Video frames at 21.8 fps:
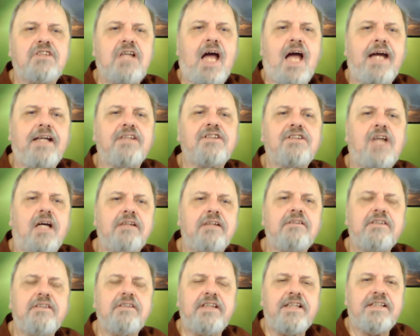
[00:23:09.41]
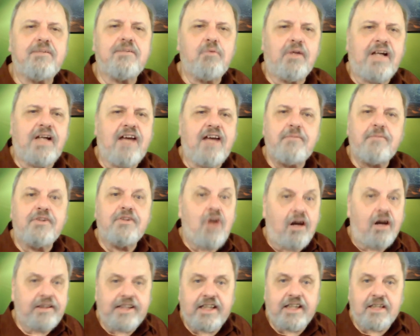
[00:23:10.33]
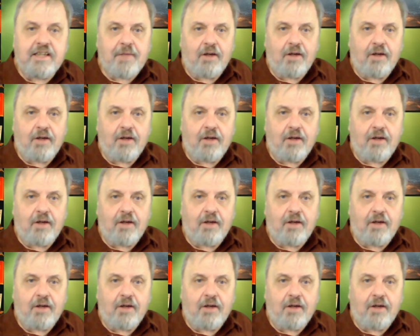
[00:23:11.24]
science underneath what I've been talking